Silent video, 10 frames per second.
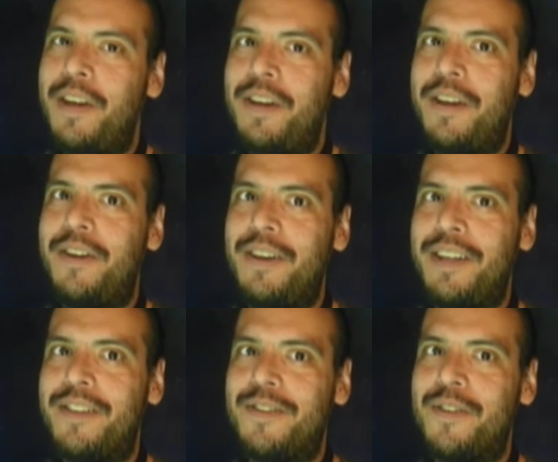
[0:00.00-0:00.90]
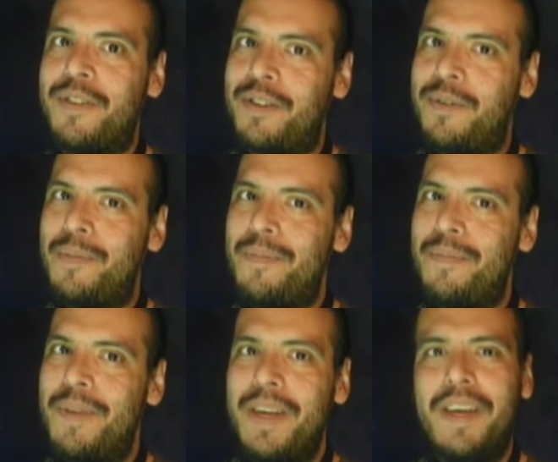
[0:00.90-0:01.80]
and underneath the surface.
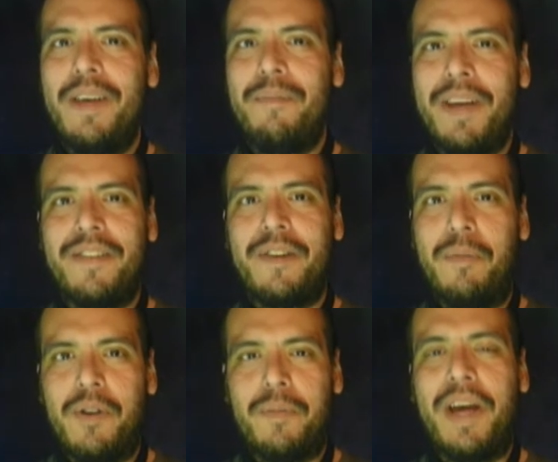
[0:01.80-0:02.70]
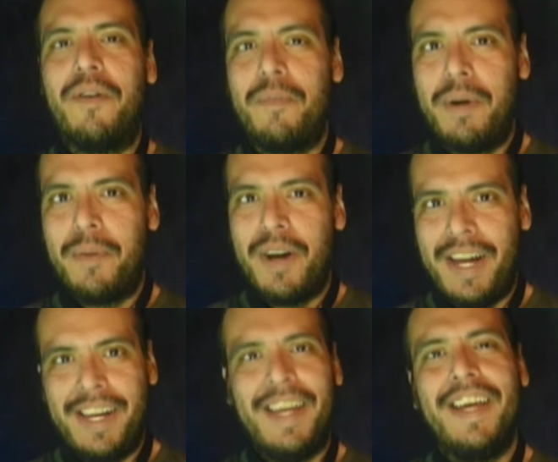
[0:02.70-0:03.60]
Mainstreamers might remember
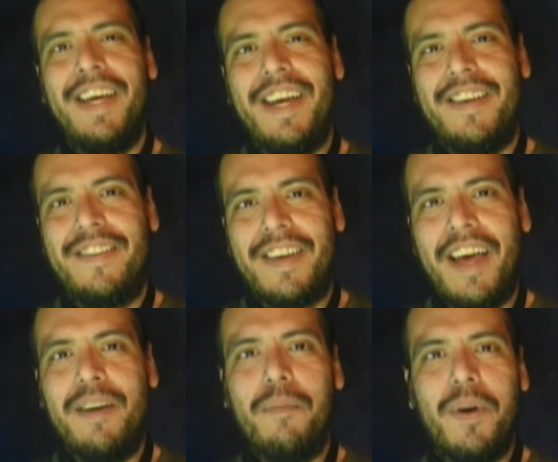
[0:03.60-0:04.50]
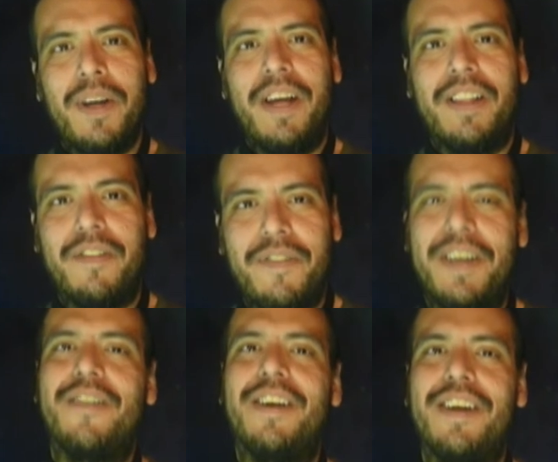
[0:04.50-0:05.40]
Andy as the guy who pointed out the
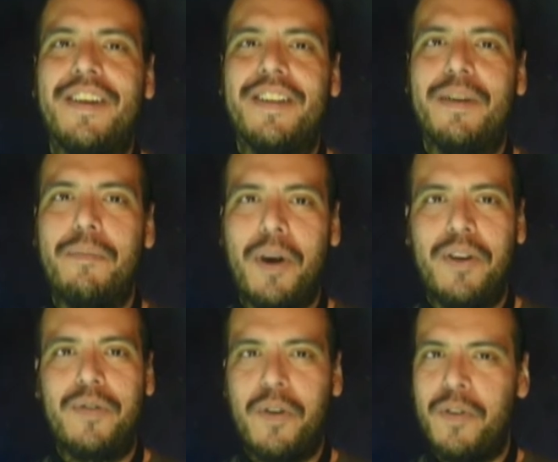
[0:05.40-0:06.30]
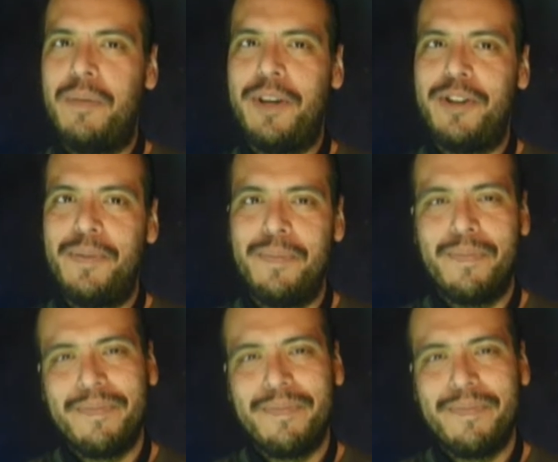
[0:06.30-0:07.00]
figurine on the Mars rover image.